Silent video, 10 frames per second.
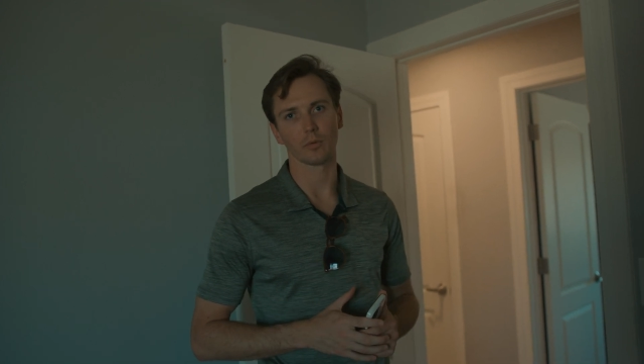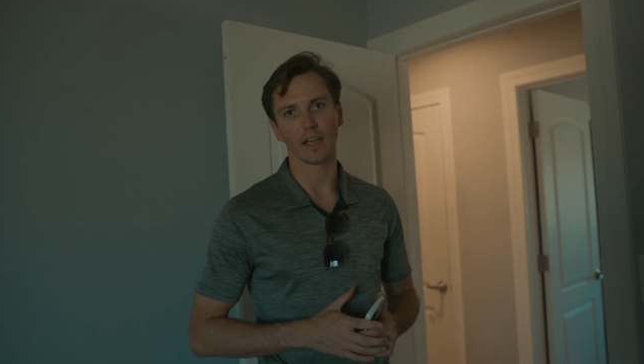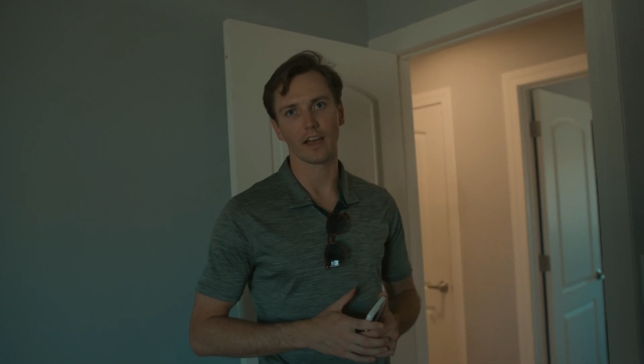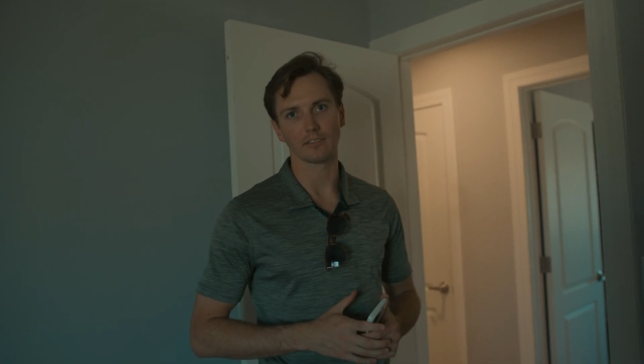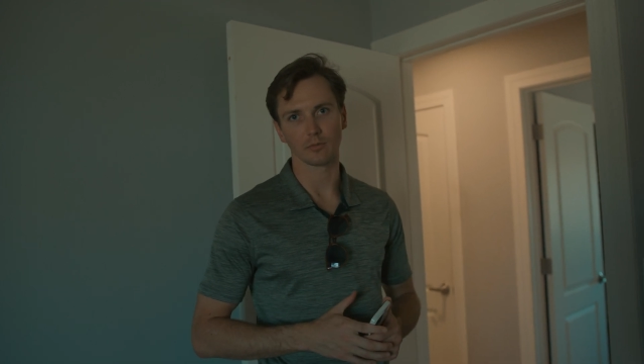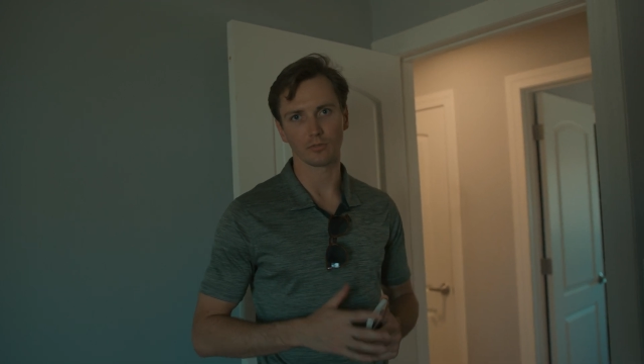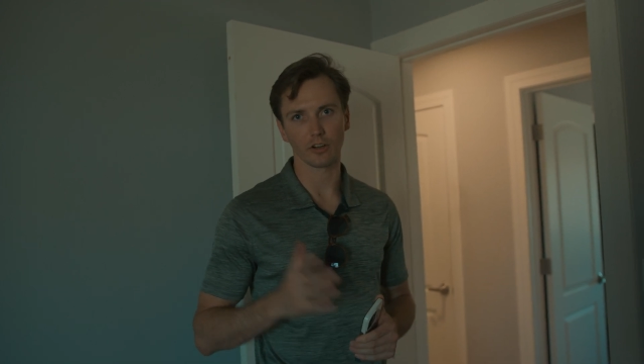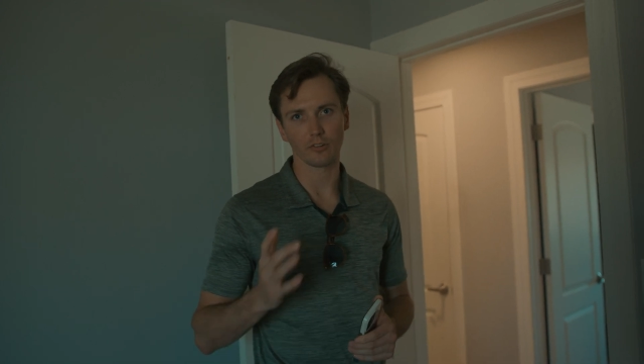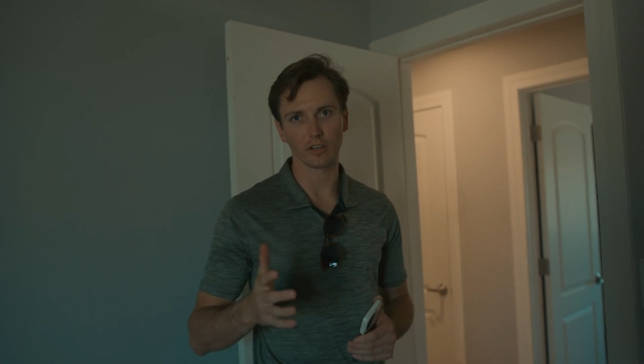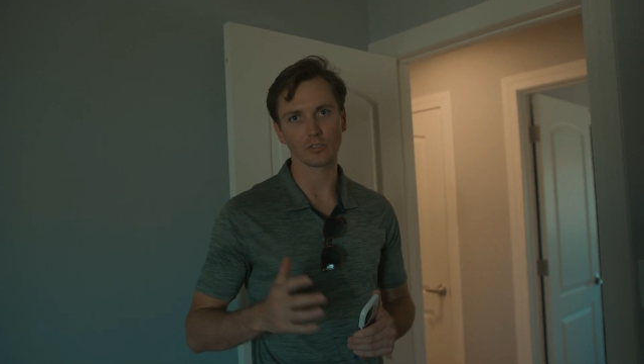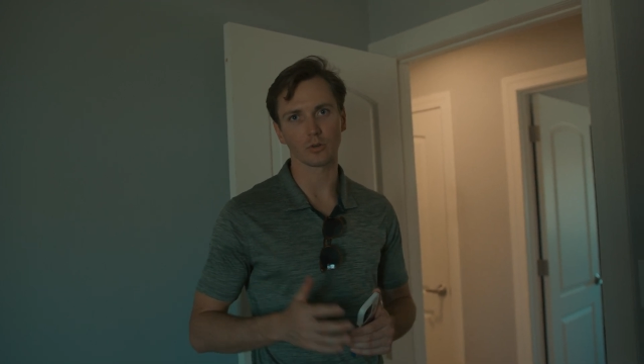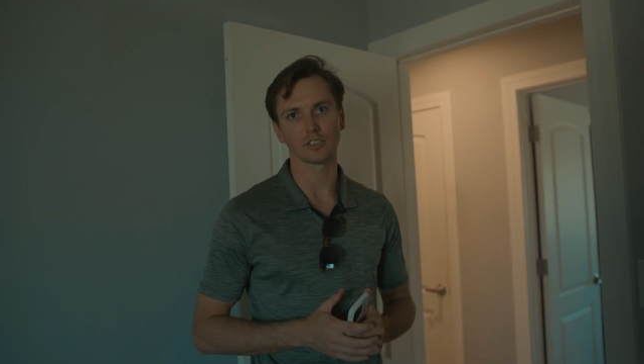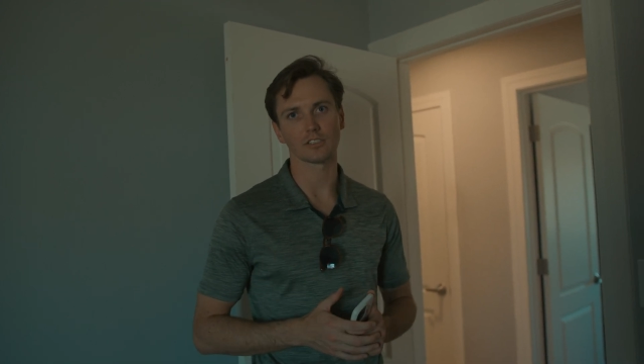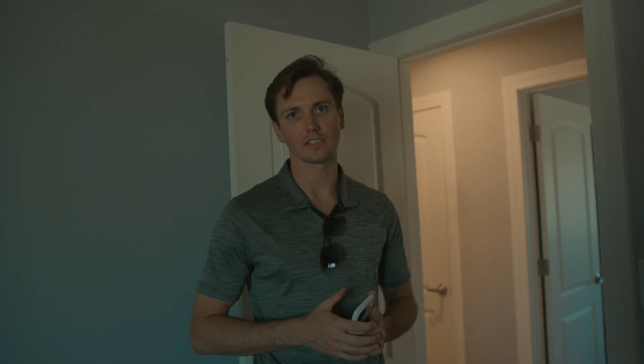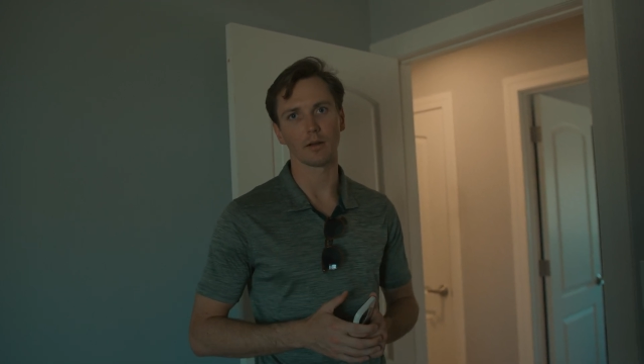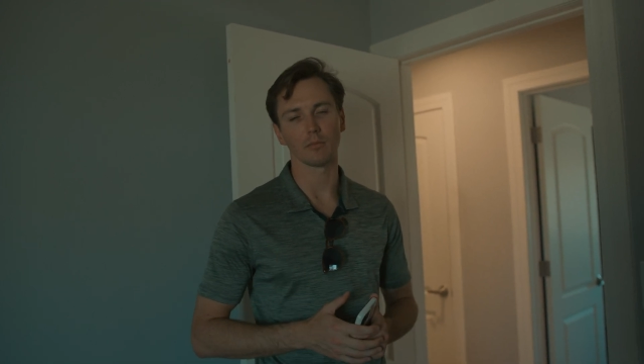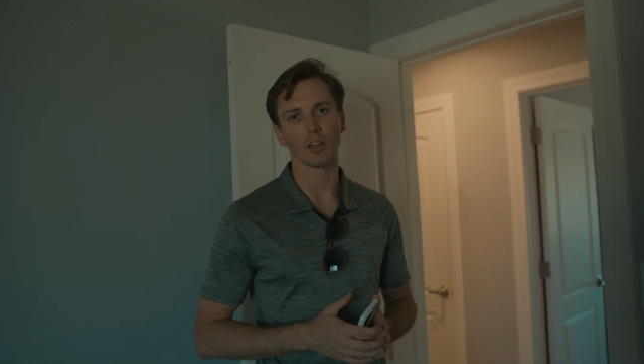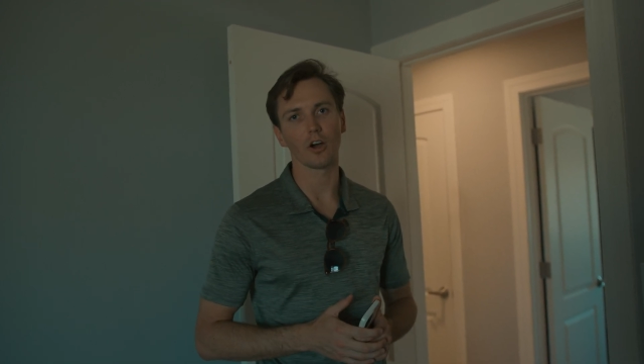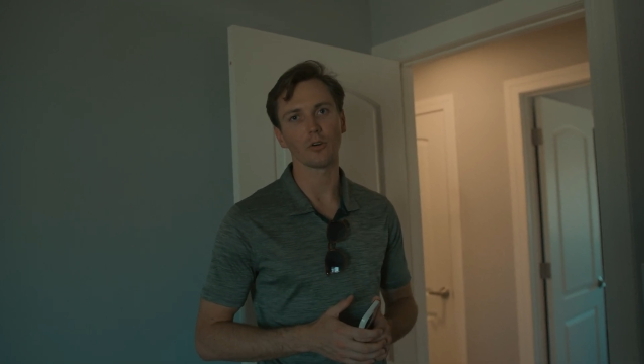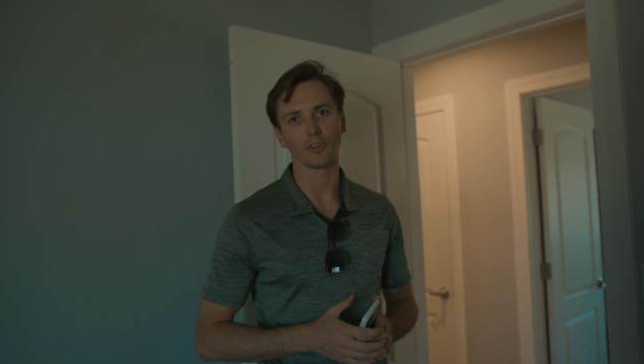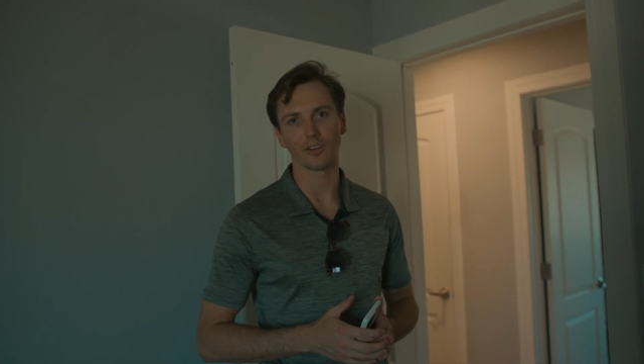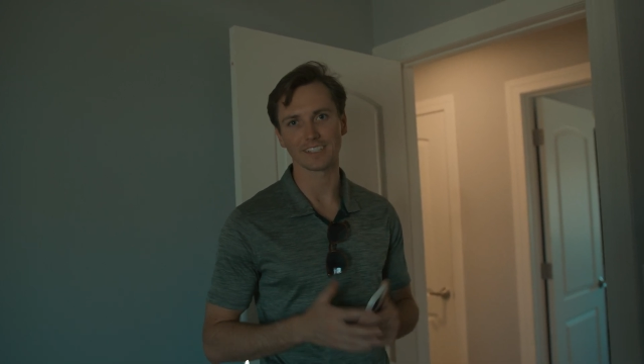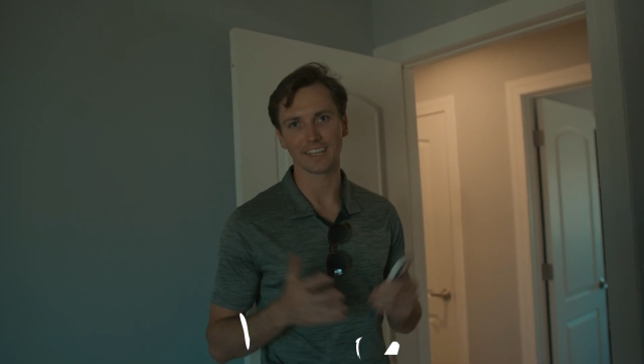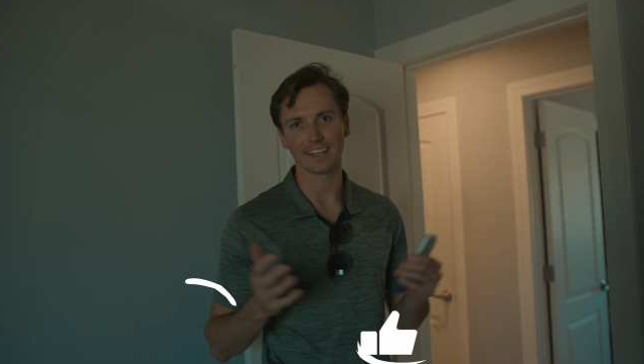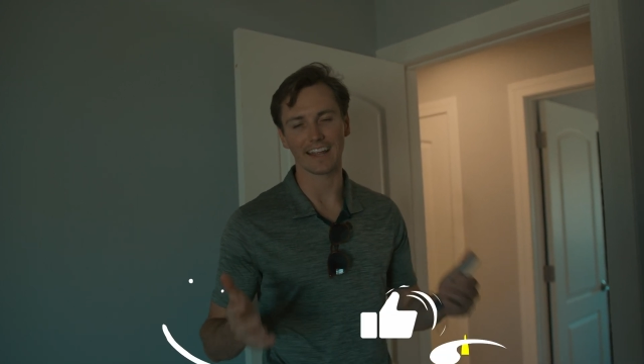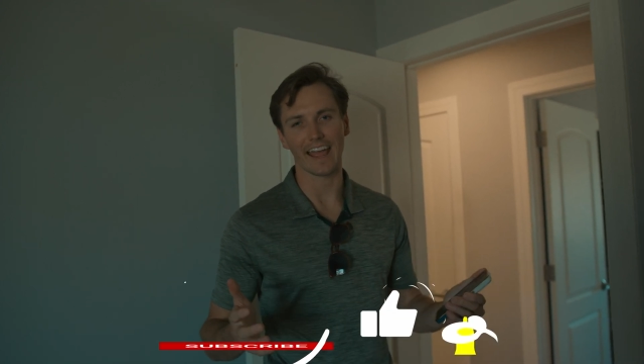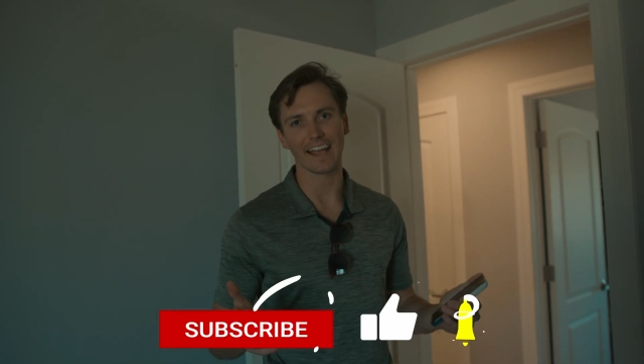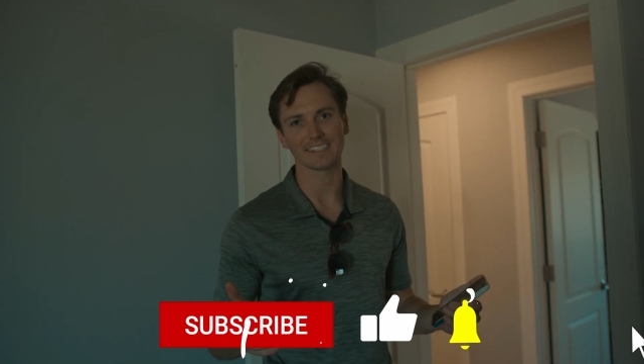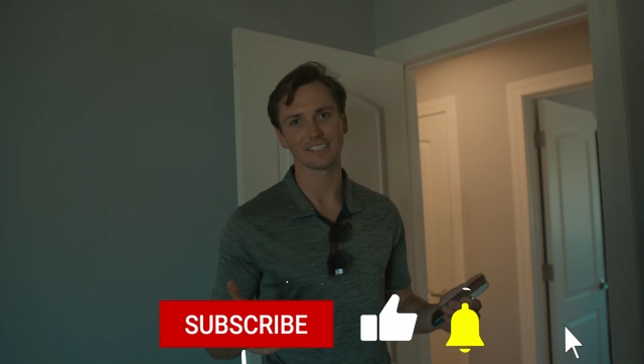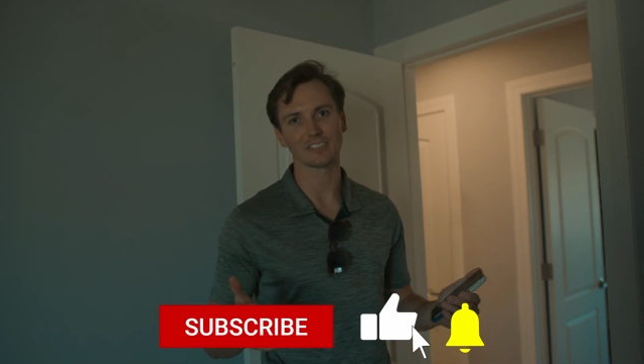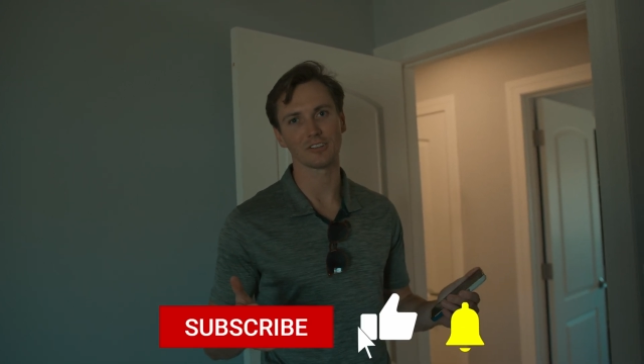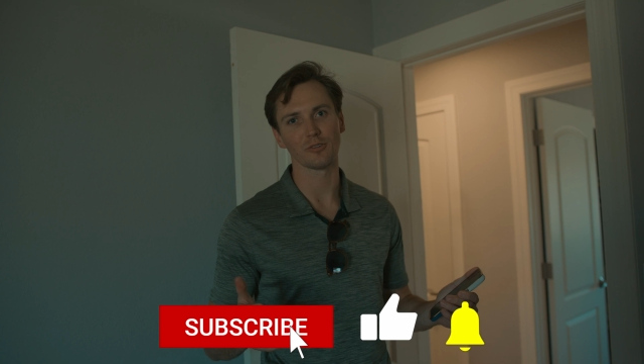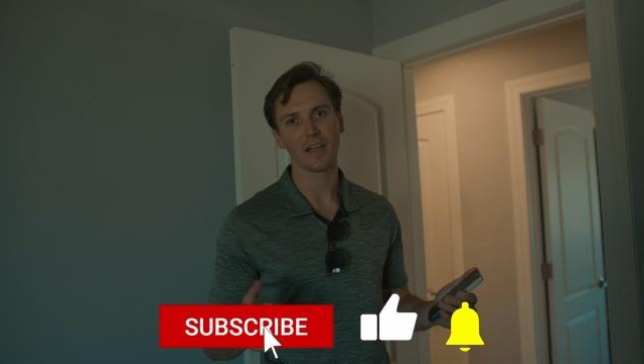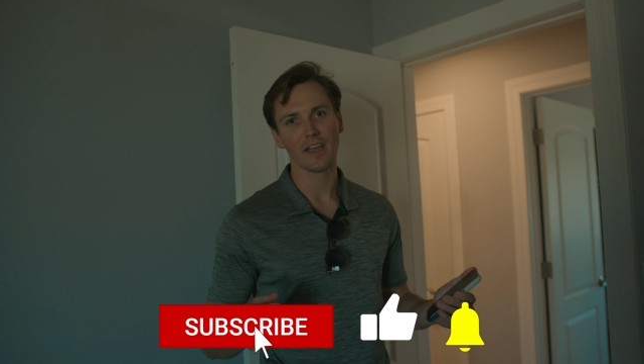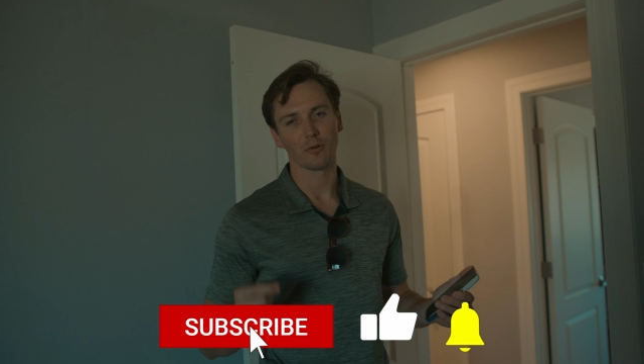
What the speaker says: we have some free resources down below that you guys can get access to.